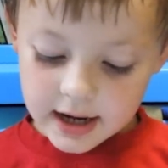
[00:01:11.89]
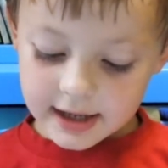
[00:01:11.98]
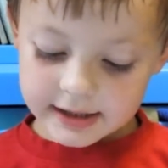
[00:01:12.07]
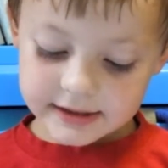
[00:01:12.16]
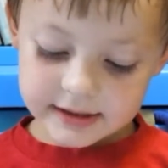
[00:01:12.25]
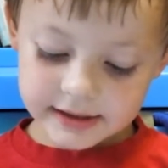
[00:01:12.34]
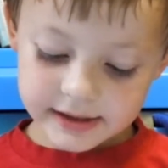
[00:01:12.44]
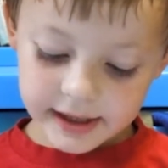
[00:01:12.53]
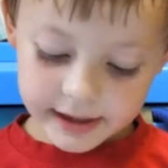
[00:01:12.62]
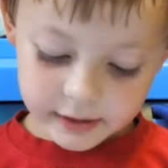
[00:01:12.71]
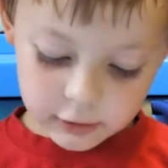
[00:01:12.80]
I
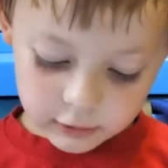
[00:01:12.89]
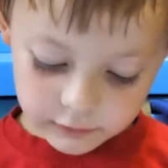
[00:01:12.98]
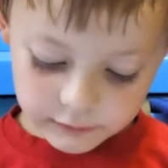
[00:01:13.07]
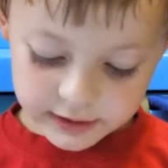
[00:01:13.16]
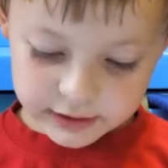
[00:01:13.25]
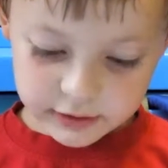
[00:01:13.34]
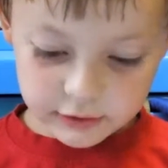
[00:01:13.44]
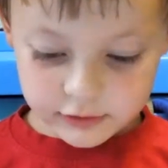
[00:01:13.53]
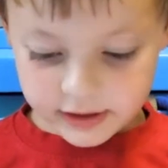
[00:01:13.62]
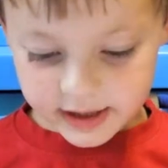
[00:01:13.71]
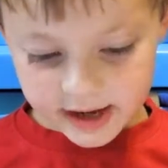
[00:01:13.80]
see a goldfish
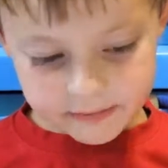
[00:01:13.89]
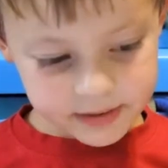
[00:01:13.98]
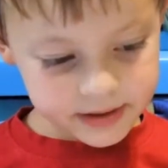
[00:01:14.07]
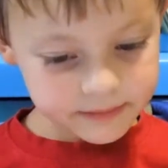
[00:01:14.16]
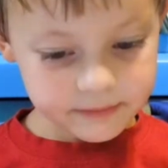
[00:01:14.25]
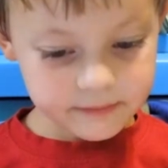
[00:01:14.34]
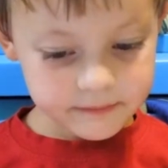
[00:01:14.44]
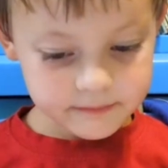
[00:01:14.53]
looking at me.